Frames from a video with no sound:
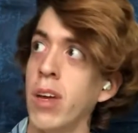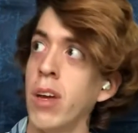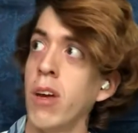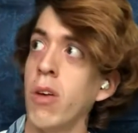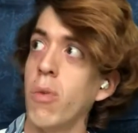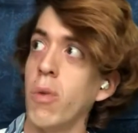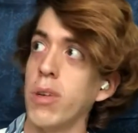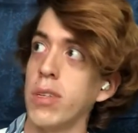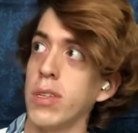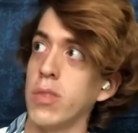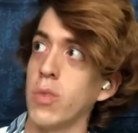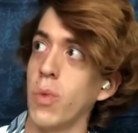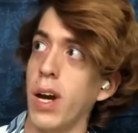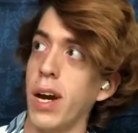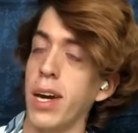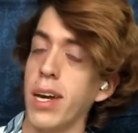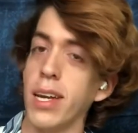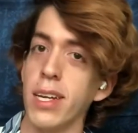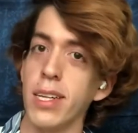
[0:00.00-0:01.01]
which is
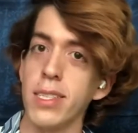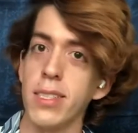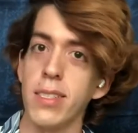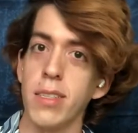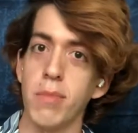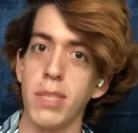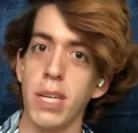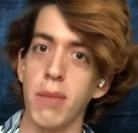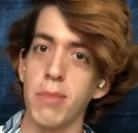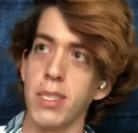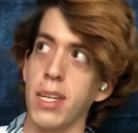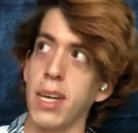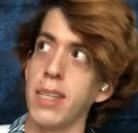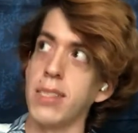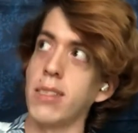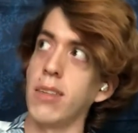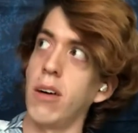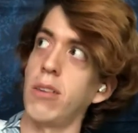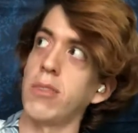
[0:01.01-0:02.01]
why it is sometimes nice
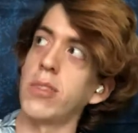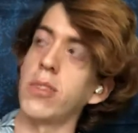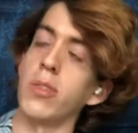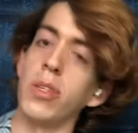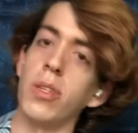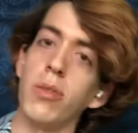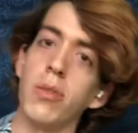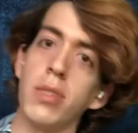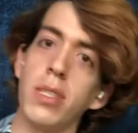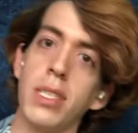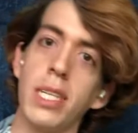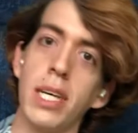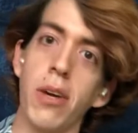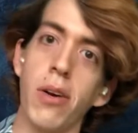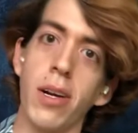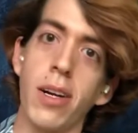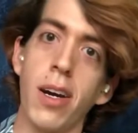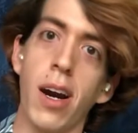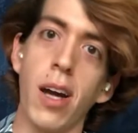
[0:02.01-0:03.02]
to also use a
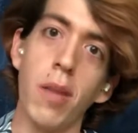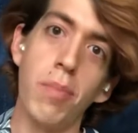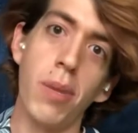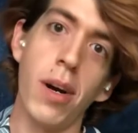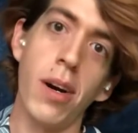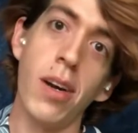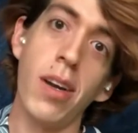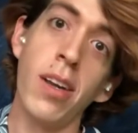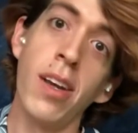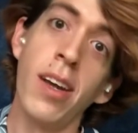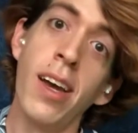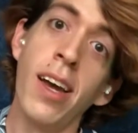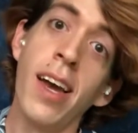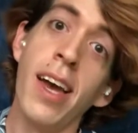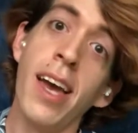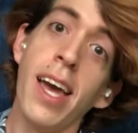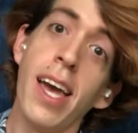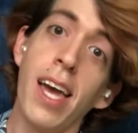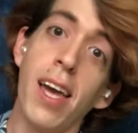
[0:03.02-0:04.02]
terracotta pot
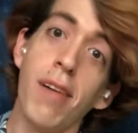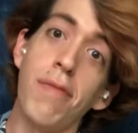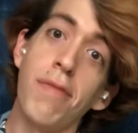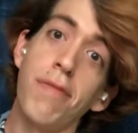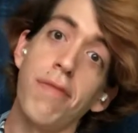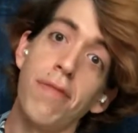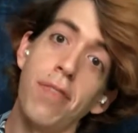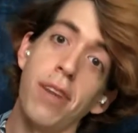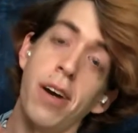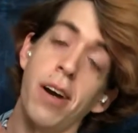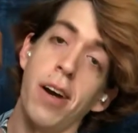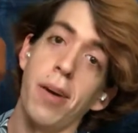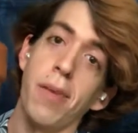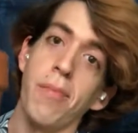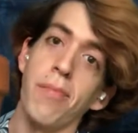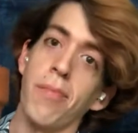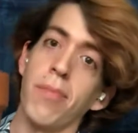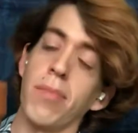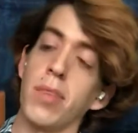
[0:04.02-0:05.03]
if
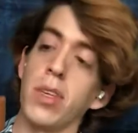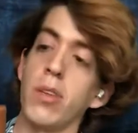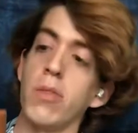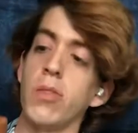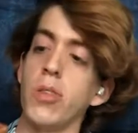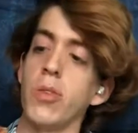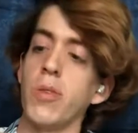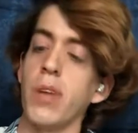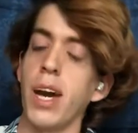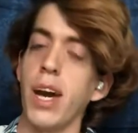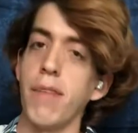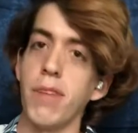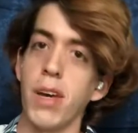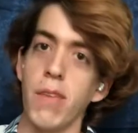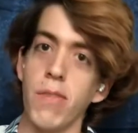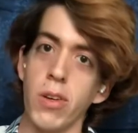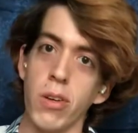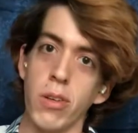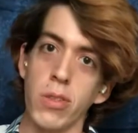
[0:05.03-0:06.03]
you do have
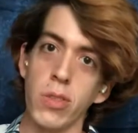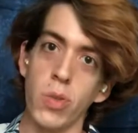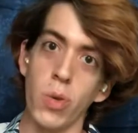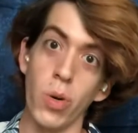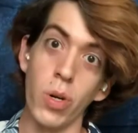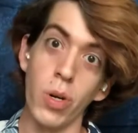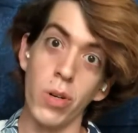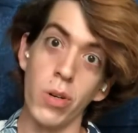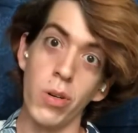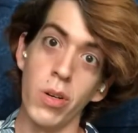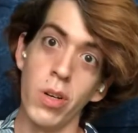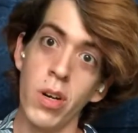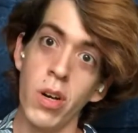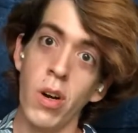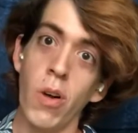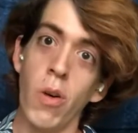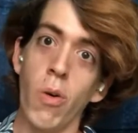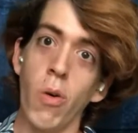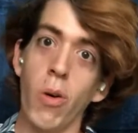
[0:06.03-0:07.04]
heavier soil,
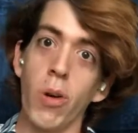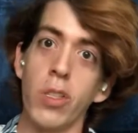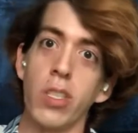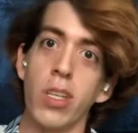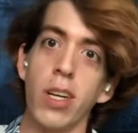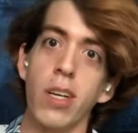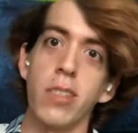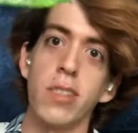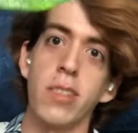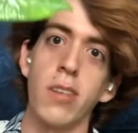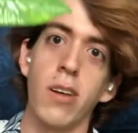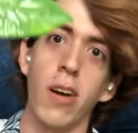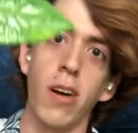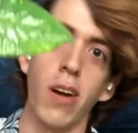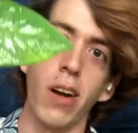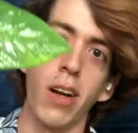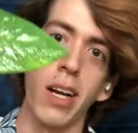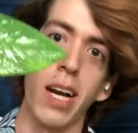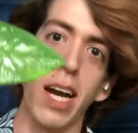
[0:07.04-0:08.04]
or just
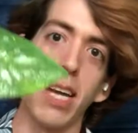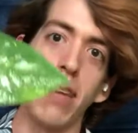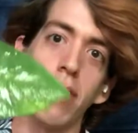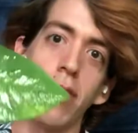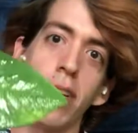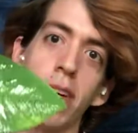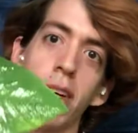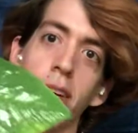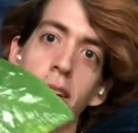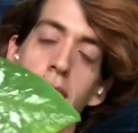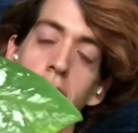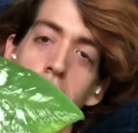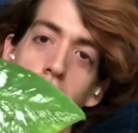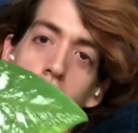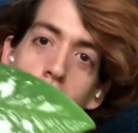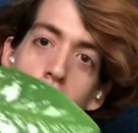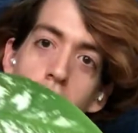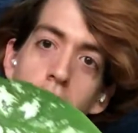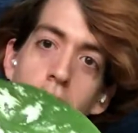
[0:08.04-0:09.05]
are kind of a
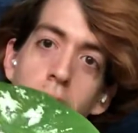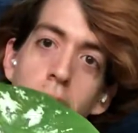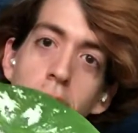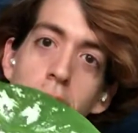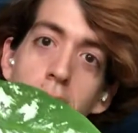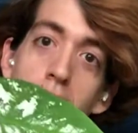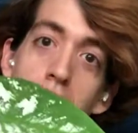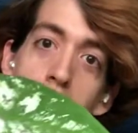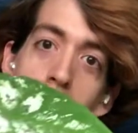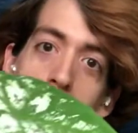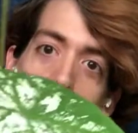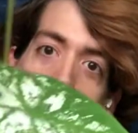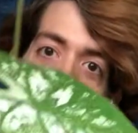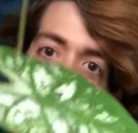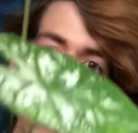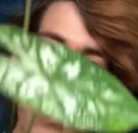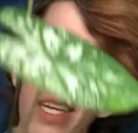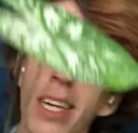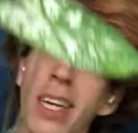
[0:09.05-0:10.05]
gardener who's able to
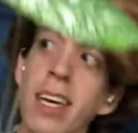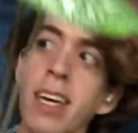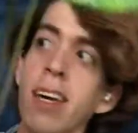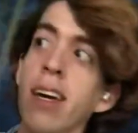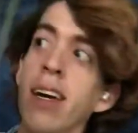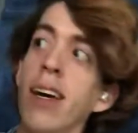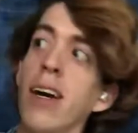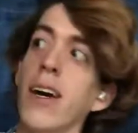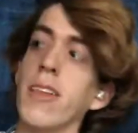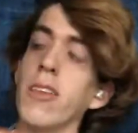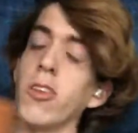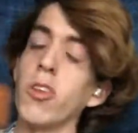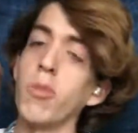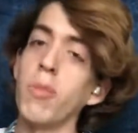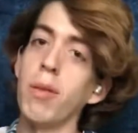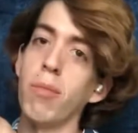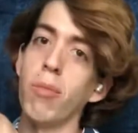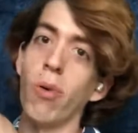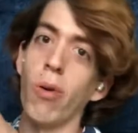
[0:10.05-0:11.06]
be a little
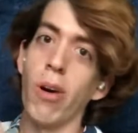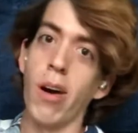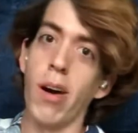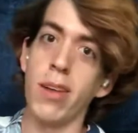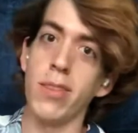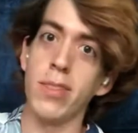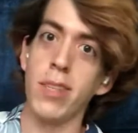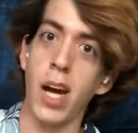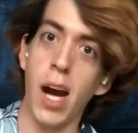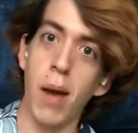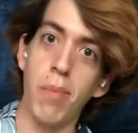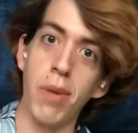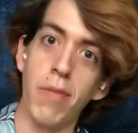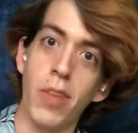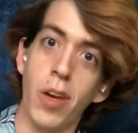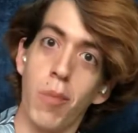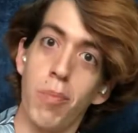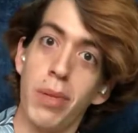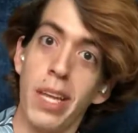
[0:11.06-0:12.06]
bit more on top of
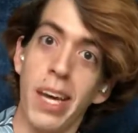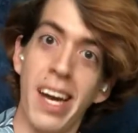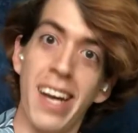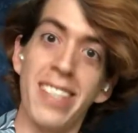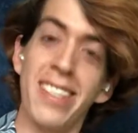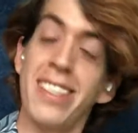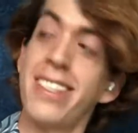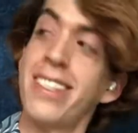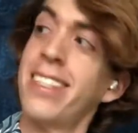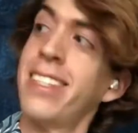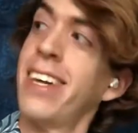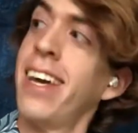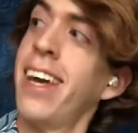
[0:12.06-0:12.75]
their plants.